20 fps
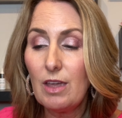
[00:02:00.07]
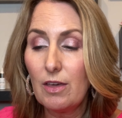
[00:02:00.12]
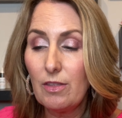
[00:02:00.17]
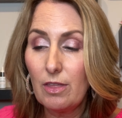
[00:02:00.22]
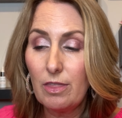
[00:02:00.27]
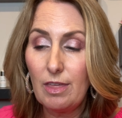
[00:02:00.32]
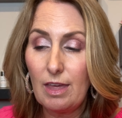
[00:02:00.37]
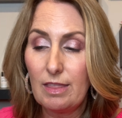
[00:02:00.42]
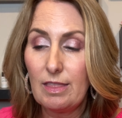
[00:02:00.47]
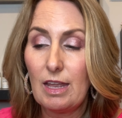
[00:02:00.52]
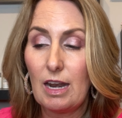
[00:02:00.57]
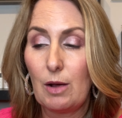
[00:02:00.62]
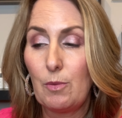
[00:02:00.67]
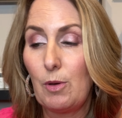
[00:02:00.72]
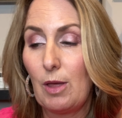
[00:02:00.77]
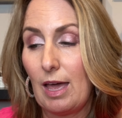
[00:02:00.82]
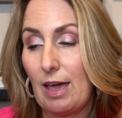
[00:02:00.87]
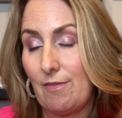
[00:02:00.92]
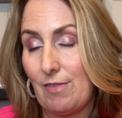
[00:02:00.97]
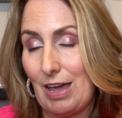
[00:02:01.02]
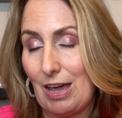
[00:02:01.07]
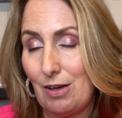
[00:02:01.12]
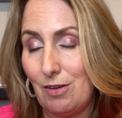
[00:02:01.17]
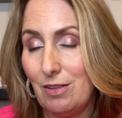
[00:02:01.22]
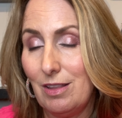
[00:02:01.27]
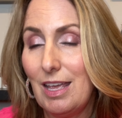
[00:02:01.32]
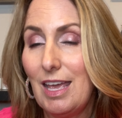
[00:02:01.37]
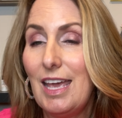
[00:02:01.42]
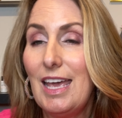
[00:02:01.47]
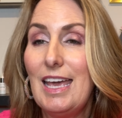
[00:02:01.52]
other thing that I will have
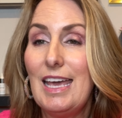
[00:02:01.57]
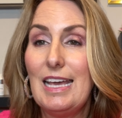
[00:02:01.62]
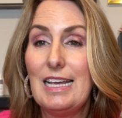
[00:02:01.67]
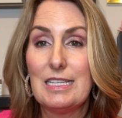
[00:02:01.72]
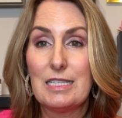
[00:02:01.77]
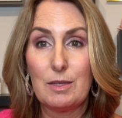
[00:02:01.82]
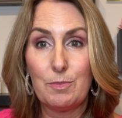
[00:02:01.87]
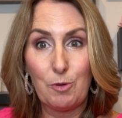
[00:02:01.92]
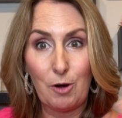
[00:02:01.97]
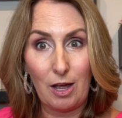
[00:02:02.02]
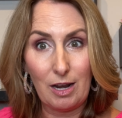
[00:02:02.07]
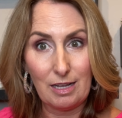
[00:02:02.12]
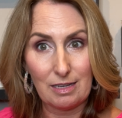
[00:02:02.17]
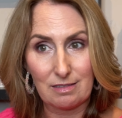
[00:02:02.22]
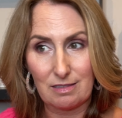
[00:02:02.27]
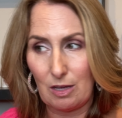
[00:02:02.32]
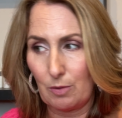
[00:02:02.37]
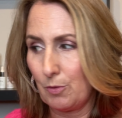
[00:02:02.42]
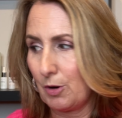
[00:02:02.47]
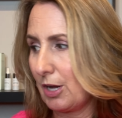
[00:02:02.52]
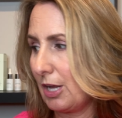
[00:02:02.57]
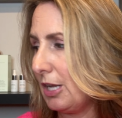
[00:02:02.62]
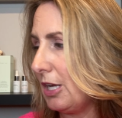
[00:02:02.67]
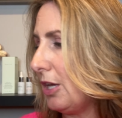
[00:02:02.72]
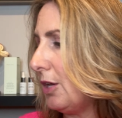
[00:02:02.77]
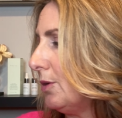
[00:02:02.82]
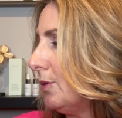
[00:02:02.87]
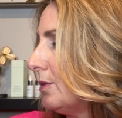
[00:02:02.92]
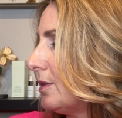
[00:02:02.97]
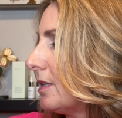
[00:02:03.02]
out is the products that we're going to
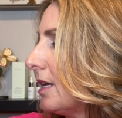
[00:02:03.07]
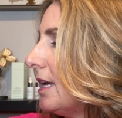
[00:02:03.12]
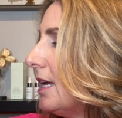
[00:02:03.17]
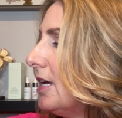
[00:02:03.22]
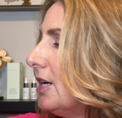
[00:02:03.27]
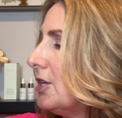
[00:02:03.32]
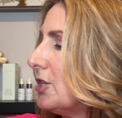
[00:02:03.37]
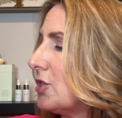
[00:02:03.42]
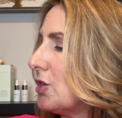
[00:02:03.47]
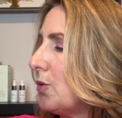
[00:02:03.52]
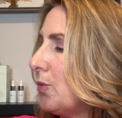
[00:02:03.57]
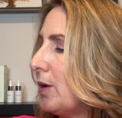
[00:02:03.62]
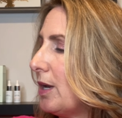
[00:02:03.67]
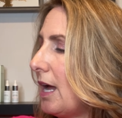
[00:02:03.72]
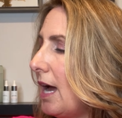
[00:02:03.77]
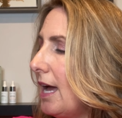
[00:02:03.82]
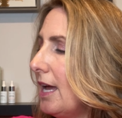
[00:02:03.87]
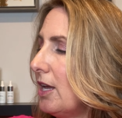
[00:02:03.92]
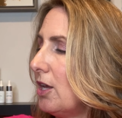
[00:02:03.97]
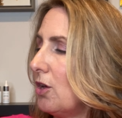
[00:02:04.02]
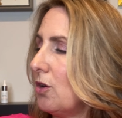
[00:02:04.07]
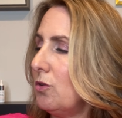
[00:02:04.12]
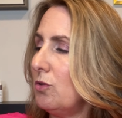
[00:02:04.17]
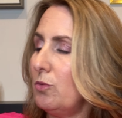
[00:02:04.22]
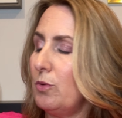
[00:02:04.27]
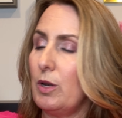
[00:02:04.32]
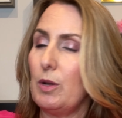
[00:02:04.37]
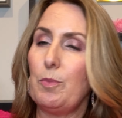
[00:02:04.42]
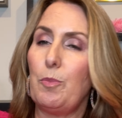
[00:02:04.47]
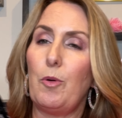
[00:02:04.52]
use. So when I go
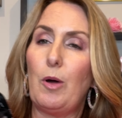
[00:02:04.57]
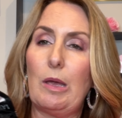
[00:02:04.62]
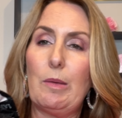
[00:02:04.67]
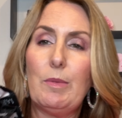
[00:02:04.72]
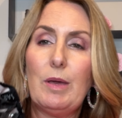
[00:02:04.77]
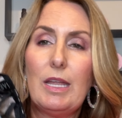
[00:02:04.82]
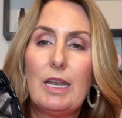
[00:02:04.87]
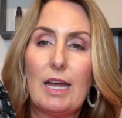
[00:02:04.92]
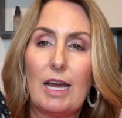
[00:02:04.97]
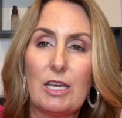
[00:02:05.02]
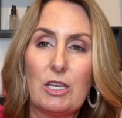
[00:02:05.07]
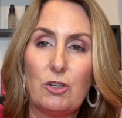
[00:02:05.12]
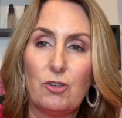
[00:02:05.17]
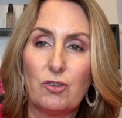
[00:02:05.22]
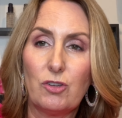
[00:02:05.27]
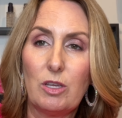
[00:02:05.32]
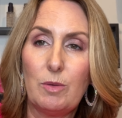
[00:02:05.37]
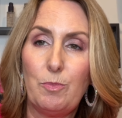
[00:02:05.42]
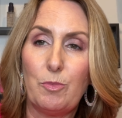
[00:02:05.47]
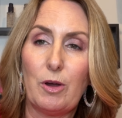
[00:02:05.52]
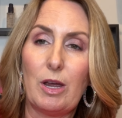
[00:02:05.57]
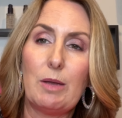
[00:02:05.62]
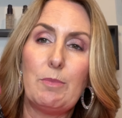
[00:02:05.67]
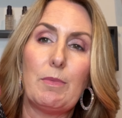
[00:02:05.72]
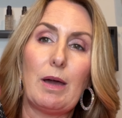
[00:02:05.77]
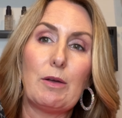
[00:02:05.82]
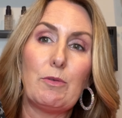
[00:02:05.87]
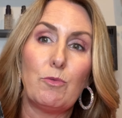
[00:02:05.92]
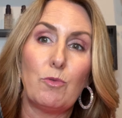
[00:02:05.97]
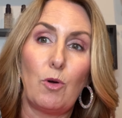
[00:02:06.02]
to an appointment, I usually bring
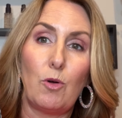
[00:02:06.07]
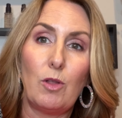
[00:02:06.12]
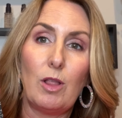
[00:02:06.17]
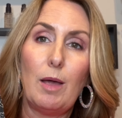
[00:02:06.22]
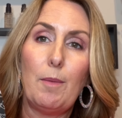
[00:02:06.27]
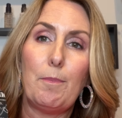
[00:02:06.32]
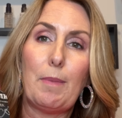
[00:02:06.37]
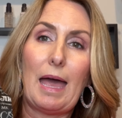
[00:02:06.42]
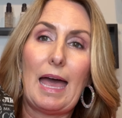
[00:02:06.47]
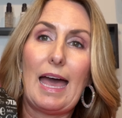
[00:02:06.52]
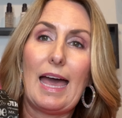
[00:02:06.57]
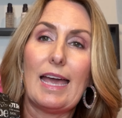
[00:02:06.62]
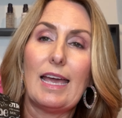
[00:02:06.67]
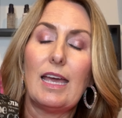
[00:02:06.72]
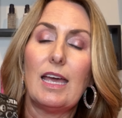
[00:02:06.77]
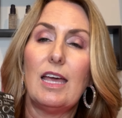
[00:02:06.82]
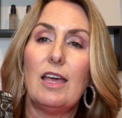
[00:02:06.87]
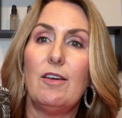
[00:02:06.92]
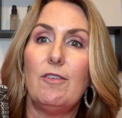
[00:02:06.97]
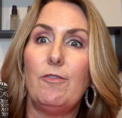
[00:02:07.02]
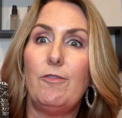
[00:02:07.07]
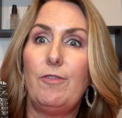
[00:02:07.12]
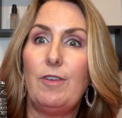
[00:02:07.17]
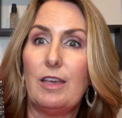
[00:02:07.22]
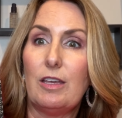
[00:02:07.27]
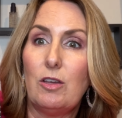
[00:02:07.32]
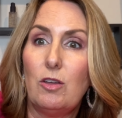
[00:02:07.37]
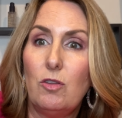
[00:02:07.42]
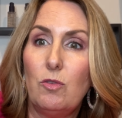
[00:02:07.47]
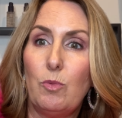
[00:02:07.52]
my roll-up bag
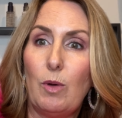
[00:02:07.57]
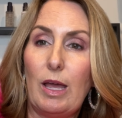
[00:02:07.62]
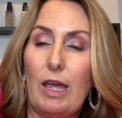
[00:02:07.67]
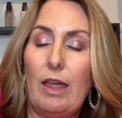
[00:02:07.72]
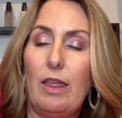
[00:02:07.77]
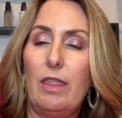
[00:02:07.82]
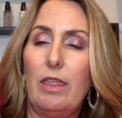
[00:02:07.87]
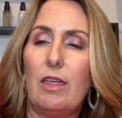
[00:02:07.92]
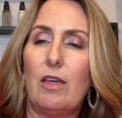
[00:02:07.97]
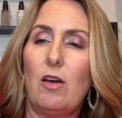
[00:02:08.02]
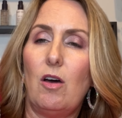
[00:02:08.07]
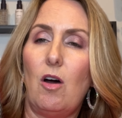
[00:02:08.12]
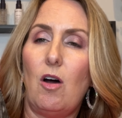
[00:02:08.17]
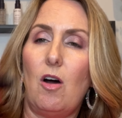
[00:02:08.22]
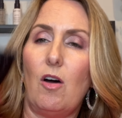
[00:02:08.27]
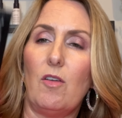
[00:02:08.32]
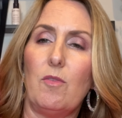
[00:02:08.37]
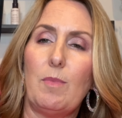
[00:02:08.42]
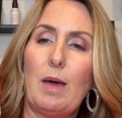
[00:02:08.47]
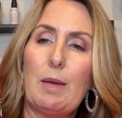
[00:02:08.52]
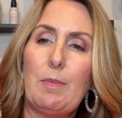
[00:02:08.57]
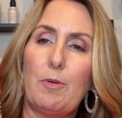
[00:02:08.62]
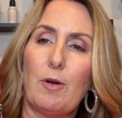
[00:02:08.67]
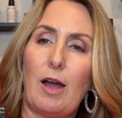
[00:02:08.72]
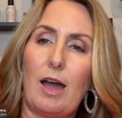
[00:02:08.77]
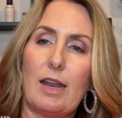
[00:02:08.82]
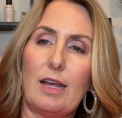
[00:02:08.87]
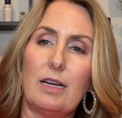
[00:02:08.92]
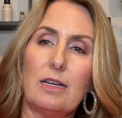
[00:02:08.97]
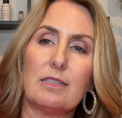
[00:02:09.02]
filled with all of my
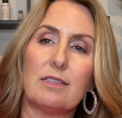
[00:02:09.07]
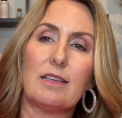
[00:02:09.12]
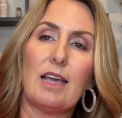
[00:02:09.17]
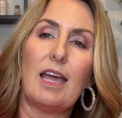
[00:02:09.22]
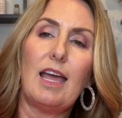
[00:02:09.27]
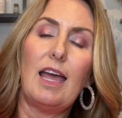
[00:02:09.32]
products.